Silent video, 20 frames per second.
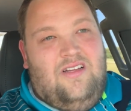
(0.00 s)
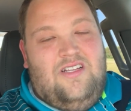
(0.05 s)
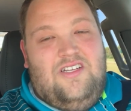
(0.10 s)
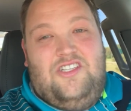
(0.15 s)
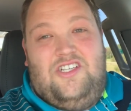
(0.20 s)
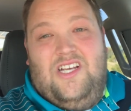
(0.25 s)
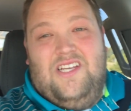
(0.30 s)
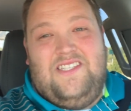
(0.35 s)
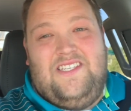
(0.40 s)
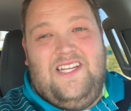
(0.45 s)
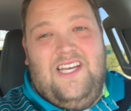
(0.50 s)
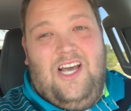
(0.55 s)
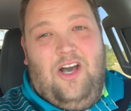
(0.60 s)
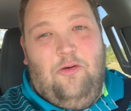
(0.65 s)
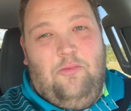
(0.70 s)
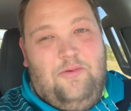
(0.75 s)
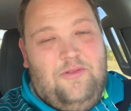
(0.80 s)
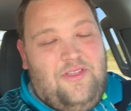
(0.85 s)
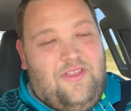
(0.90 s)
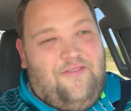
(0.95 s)
just to
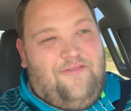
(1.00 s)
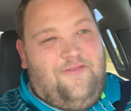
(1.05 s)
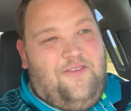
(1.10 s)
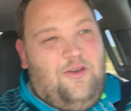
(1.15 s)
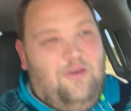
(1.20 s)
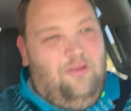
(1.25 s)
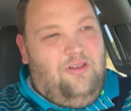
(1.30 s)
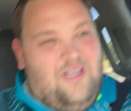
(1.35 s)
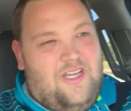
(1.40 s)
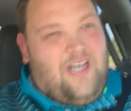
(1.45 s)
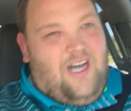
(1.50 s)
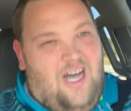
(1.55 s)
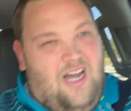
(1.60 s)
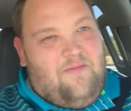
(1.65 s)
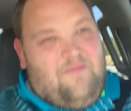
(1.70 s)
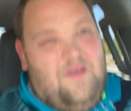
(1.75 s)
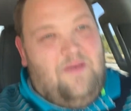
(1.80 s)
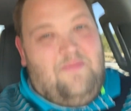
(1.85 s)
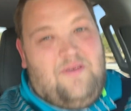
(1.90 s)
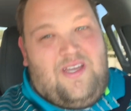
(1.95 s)
help with the fuel
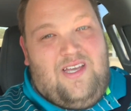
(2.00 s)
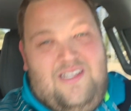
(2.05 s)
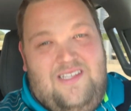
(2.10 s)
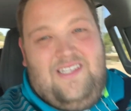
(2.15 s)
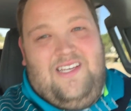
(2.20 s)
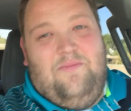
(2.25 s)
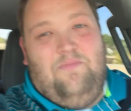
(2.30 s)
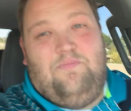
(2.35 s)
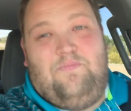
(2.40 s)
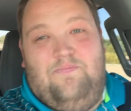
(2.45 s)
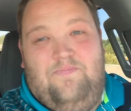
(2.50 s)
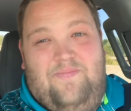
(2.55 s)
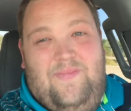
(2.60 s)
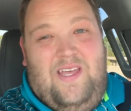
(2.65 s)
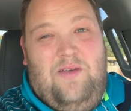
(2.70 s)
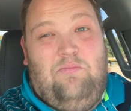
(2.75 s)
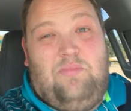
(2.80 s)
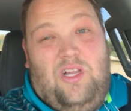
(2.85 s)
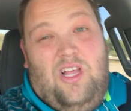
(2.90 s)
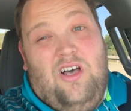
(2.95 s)
economy, because it
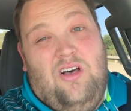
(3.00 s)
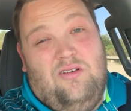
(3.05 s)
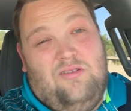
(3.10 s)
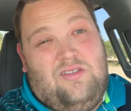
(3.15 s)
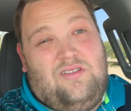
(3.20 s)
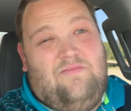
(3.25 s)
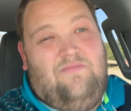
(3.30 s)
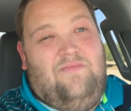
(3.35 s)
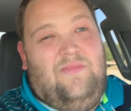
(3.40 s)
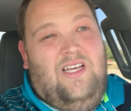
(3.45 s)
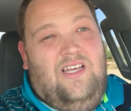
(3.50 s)
blows.